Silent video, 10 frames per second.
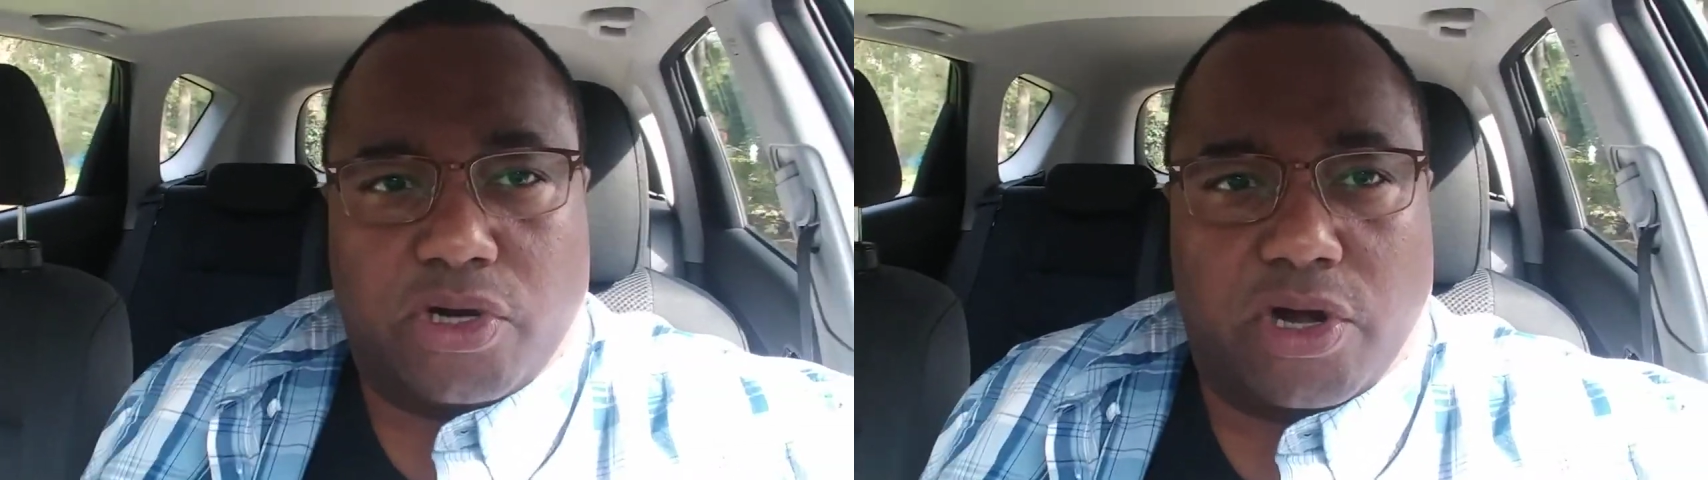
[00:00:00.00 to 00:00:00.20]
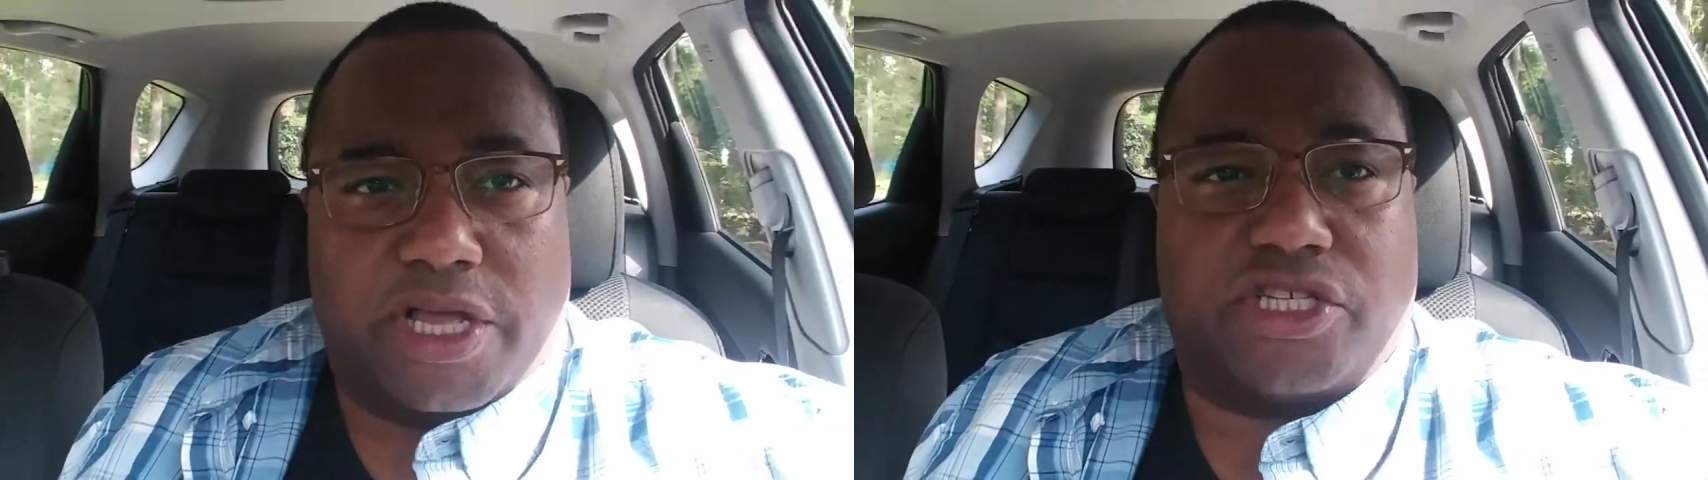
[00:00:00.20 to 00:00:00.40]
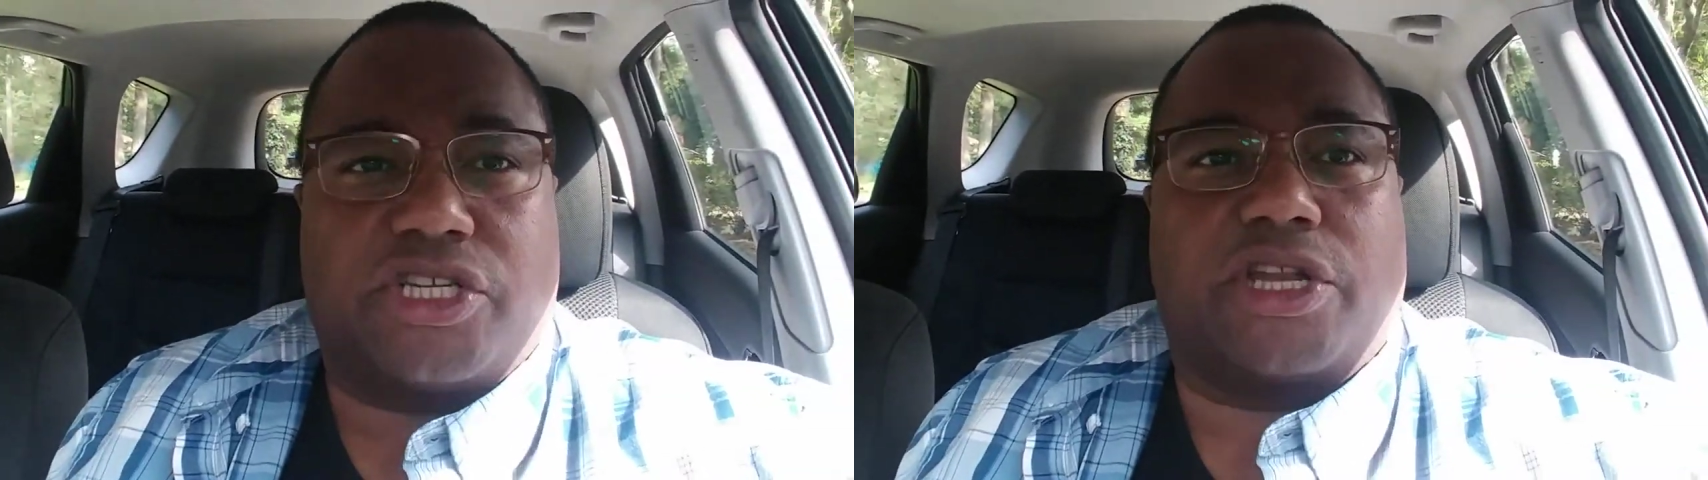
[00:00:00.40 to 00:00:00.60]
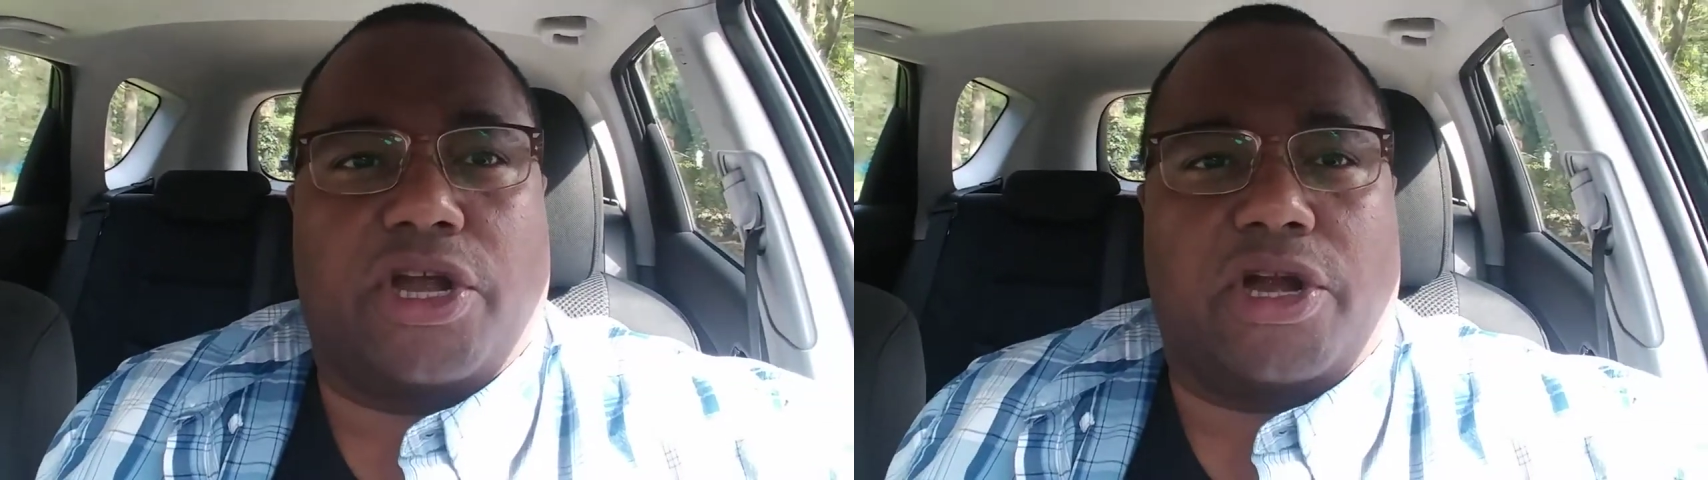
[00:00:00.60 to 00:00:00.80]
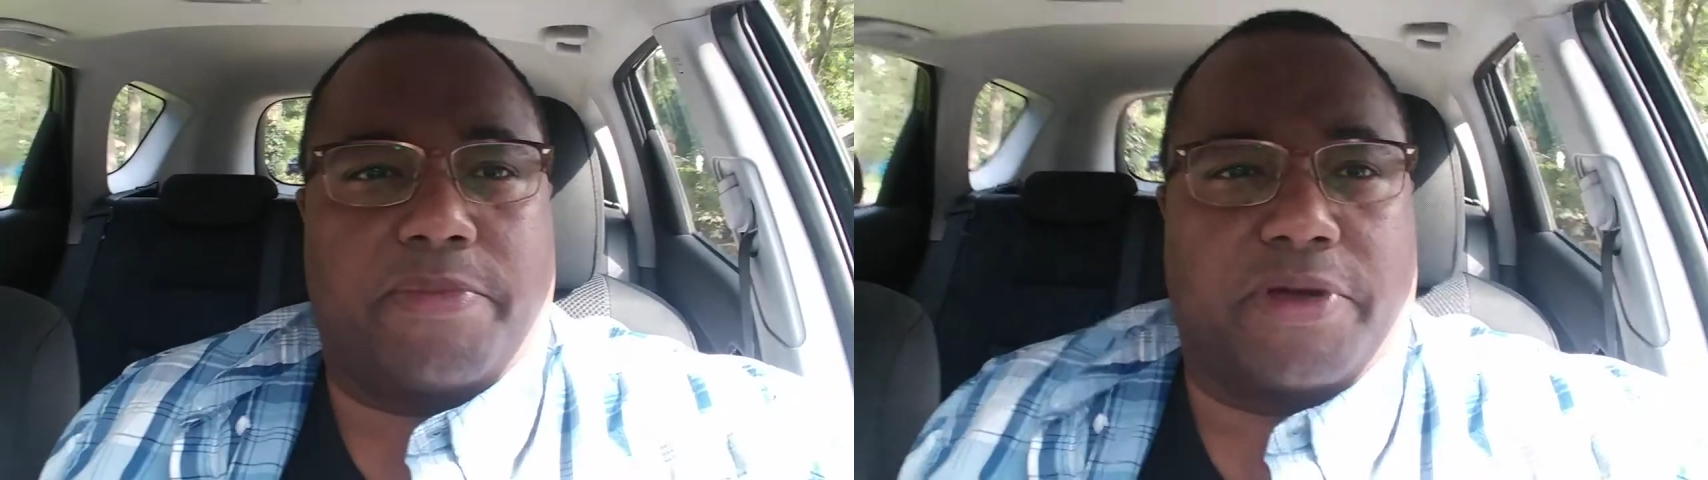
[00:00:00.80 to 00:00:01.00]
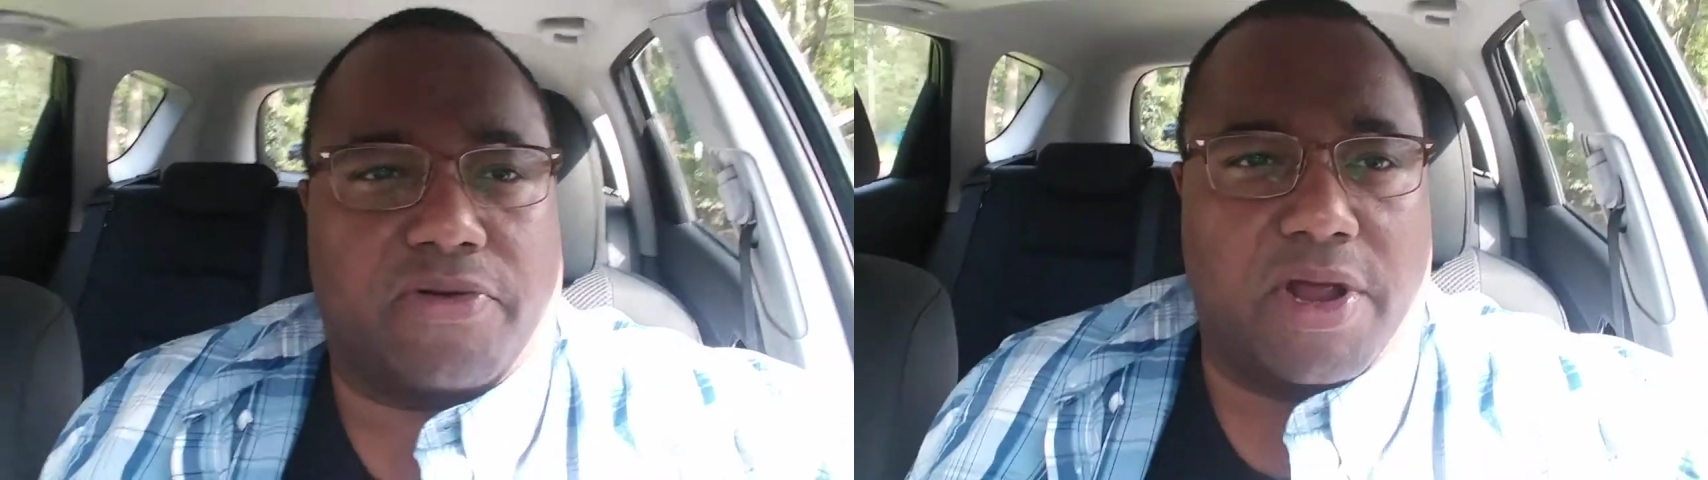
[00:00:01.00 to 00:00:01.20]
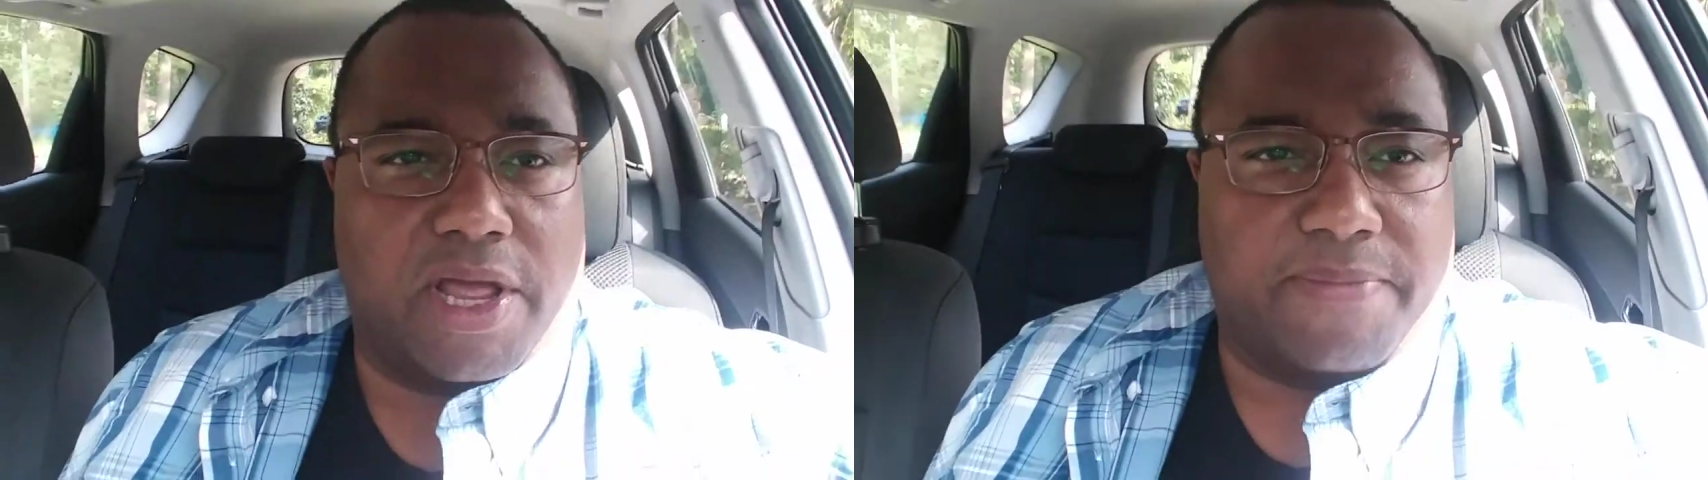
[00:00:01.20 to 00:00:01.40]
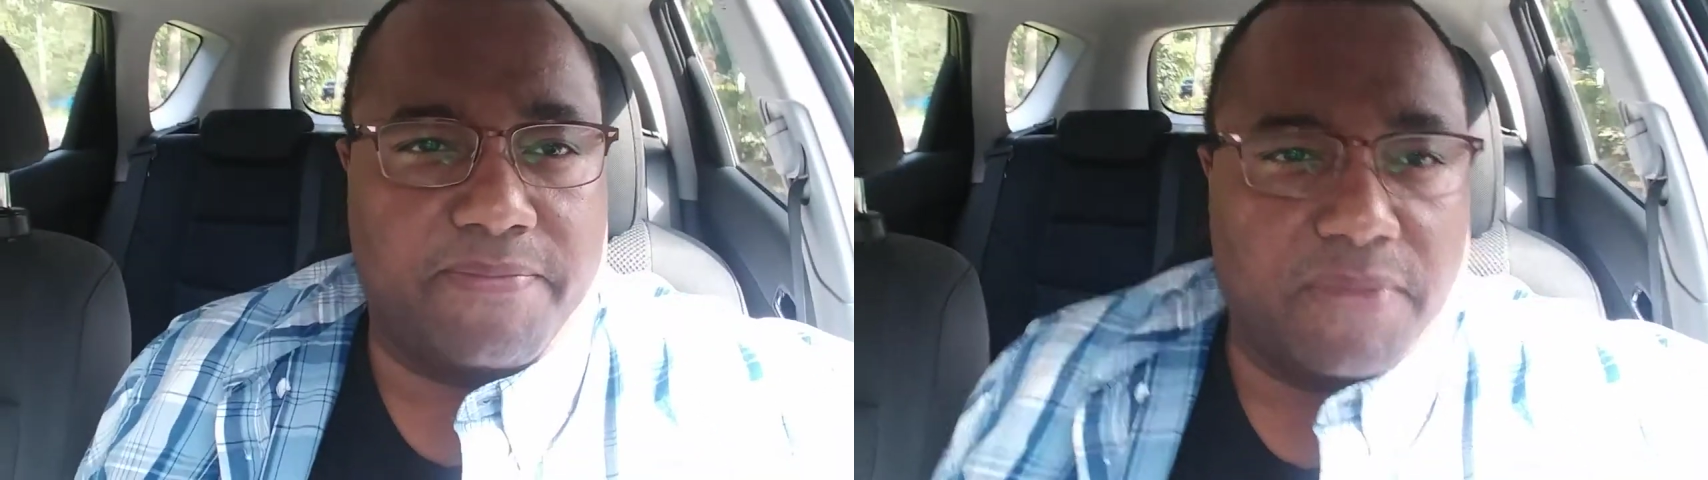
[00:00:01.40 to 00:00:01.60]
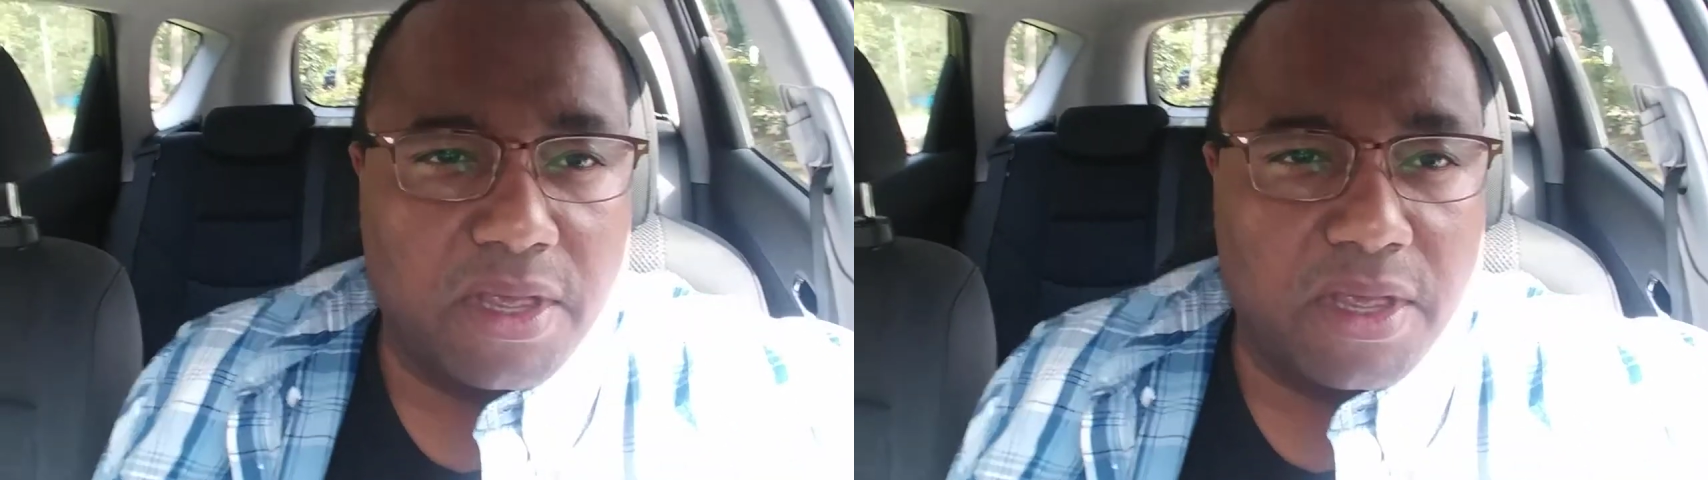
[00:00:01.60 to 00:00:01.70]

and art educator Eric McRay.